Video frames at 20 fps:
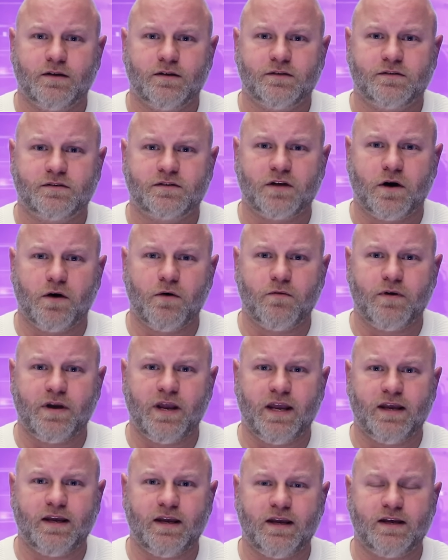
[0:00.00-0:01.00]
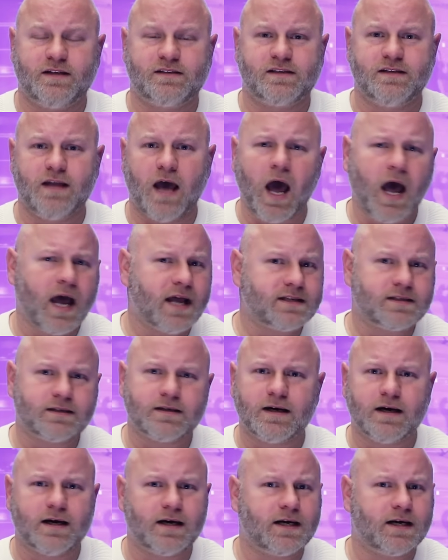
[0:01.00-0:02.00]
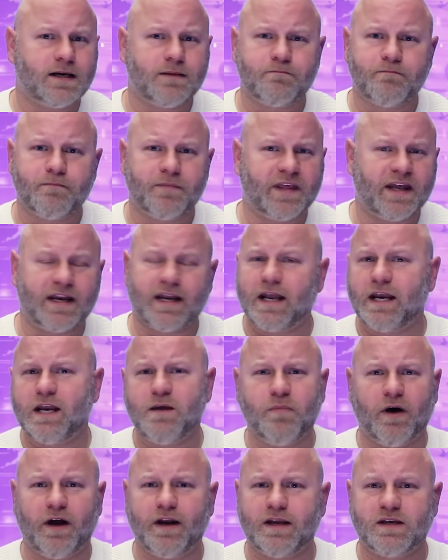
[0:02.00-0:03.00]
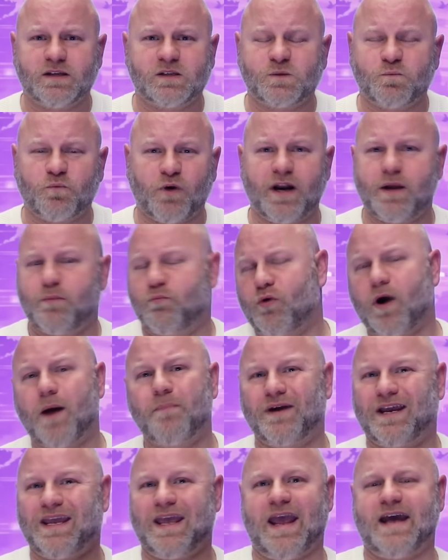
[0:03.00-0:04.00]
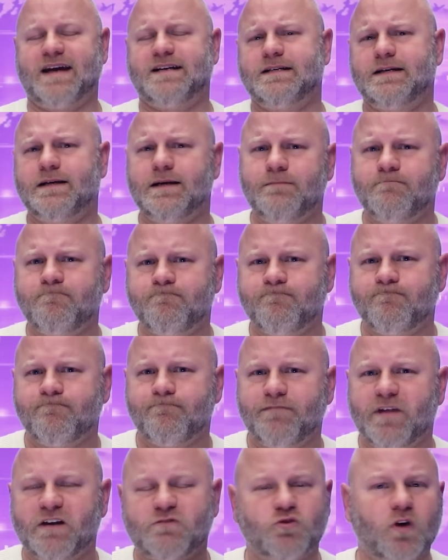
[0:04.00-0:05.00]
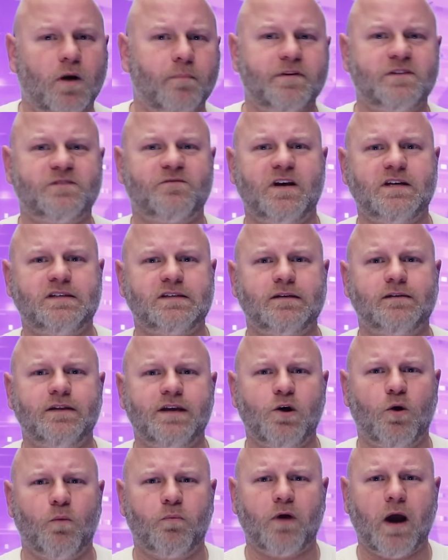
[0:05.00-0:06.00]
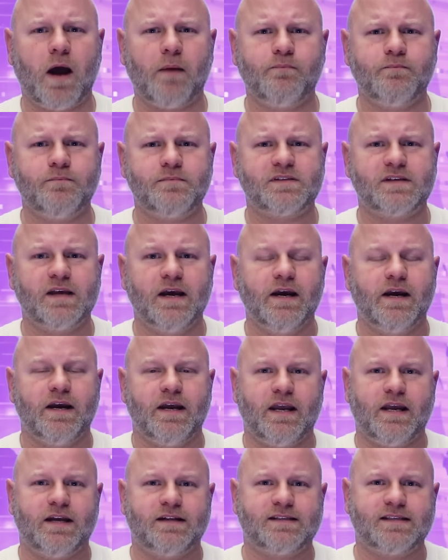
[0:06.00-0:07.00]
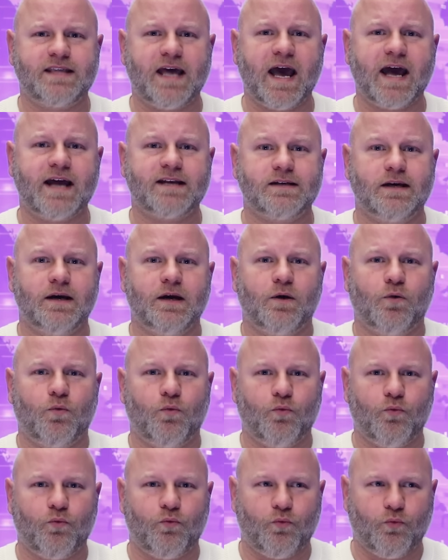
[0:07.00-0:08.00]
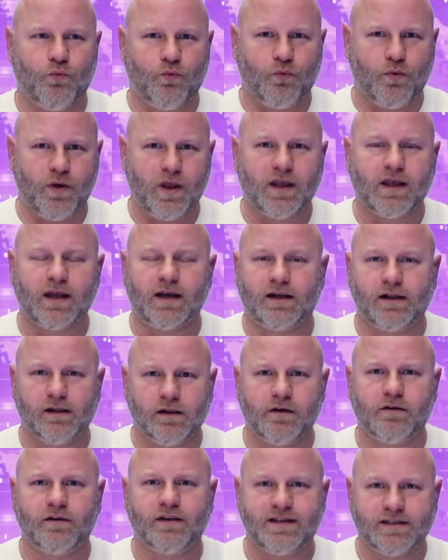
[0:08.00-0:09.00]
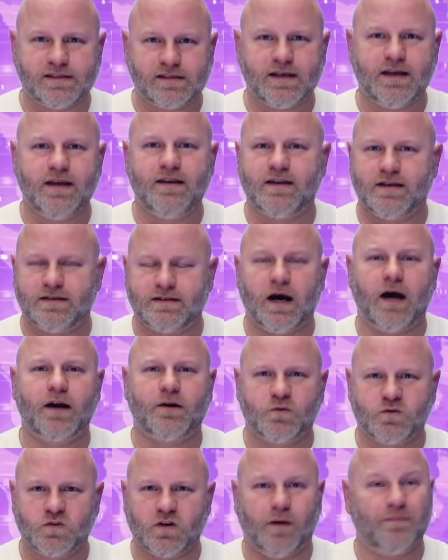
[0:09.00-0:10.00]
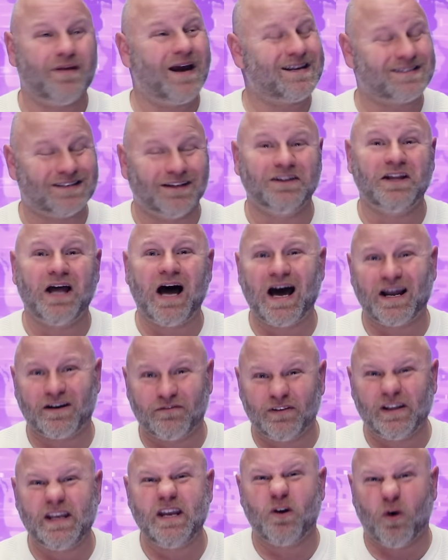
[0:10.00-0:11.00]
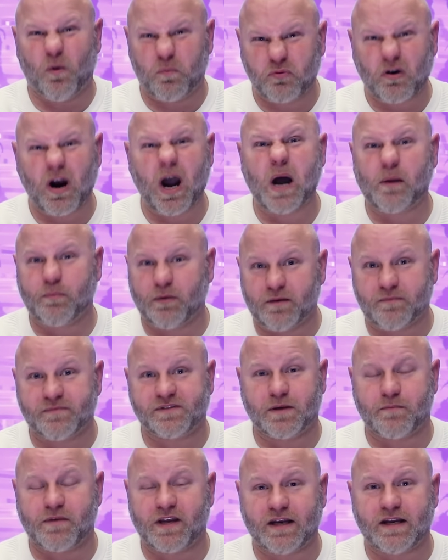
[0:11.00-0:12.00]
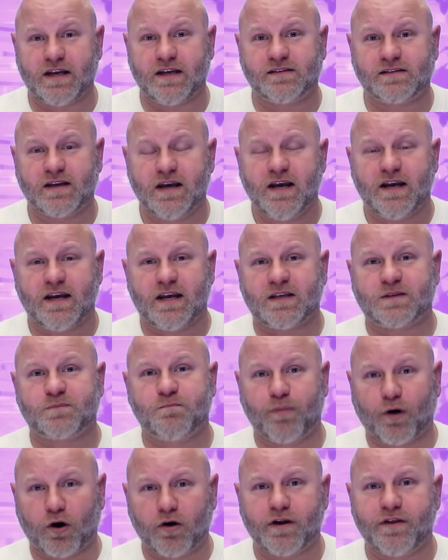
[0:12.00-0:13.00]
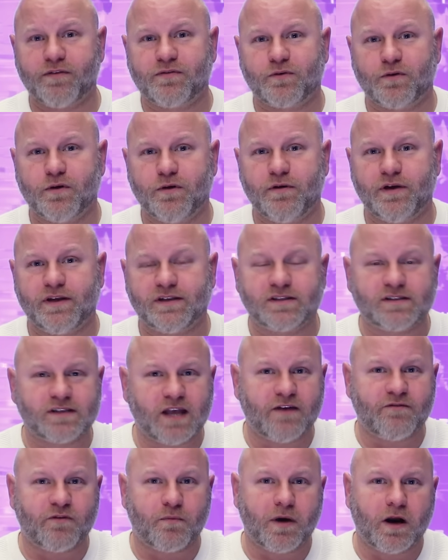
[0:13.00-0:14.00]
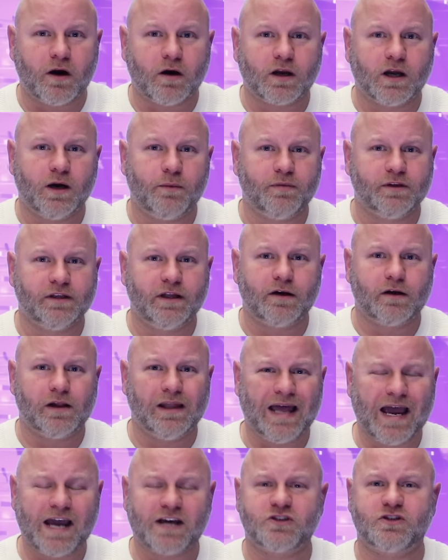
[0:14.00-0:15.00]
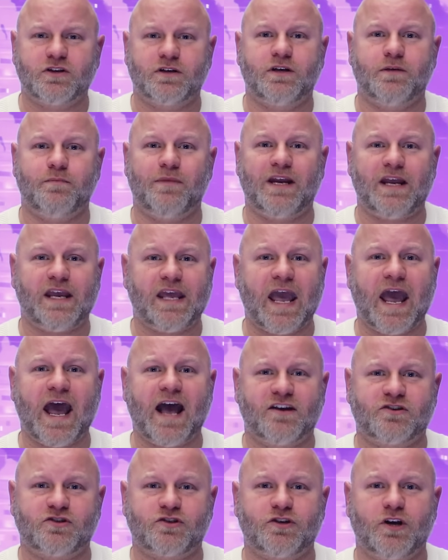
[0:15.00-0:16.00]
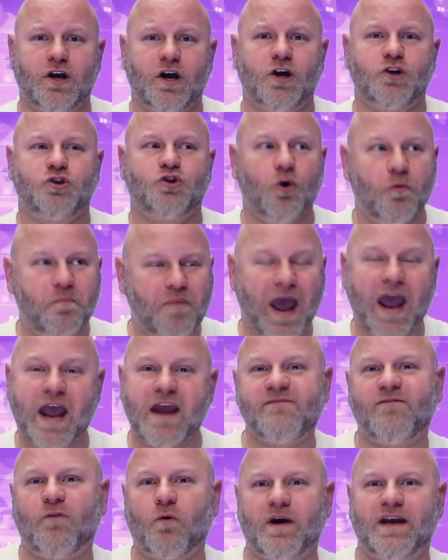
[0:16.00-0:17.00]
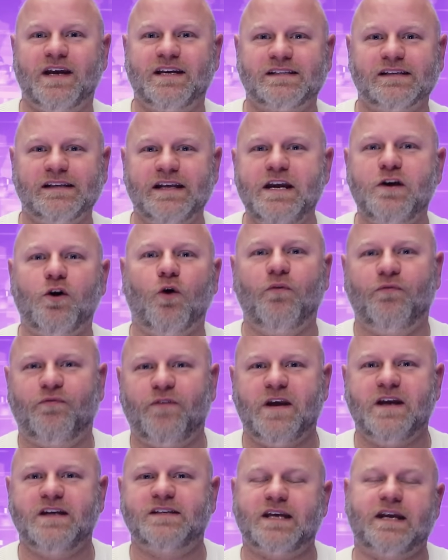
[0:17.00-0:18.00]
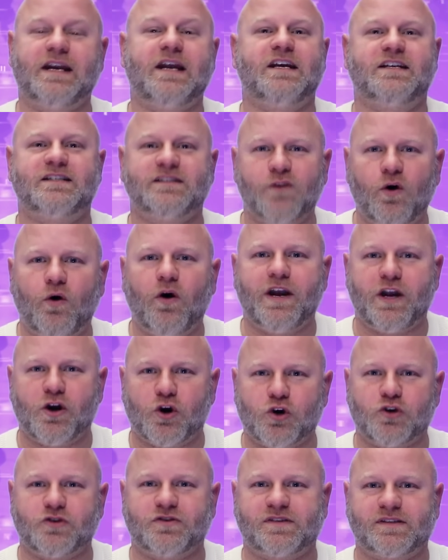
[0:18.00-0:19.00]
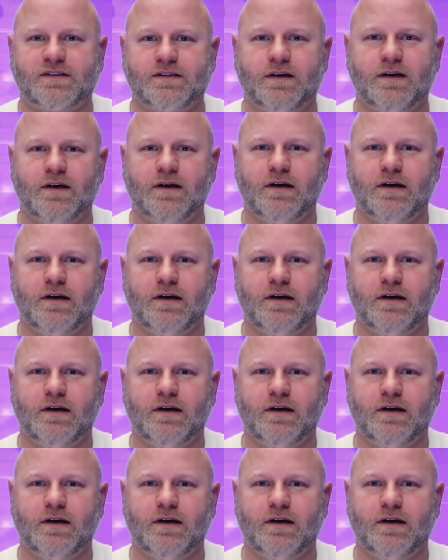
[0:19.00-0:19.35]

So it's not that anybody is spreading propaganda that Trump is facing legal problems. It's that we can clearly see that Donald Trump has a lot of legal problems. I mean, he's burning through his Save America Political Action Committee cash to pay for his legal fees and his lawyers.